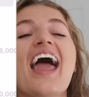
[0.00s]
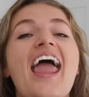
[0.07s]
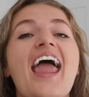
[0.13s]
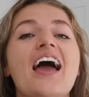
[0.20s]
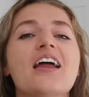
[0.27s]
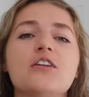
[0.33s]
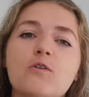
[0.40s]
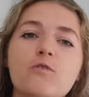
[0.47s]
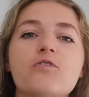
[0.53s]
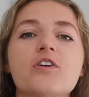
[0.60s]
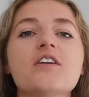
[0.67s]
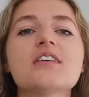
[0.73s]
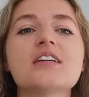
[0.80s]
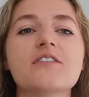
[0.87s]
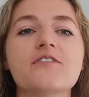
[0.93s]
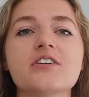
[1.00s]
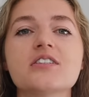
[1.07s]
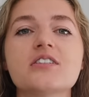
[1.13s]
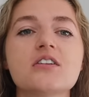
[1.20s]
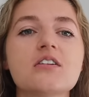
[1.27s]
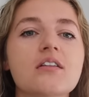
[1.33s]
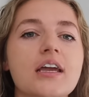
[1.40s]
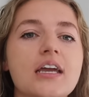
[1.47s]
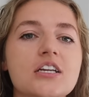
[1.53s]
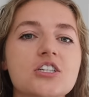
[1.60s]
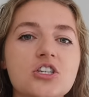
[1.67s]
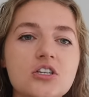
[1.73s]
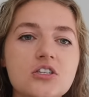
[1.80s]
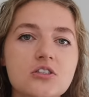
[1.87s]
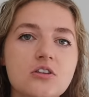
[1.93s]
And you feel the difference too. Like, it's
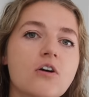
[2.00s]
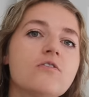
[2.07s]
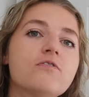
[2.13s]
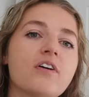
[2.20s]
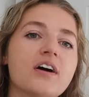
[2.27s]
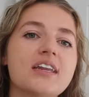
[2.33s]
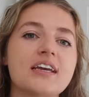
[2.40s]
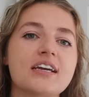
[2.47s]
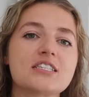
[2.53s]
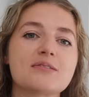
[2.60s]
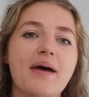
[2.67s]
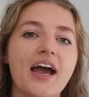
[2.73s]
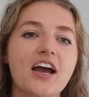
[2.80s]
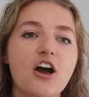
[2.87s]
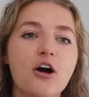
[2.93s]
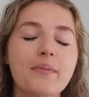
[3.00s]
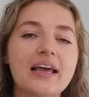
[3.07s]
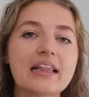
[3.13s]
just so funny because back home,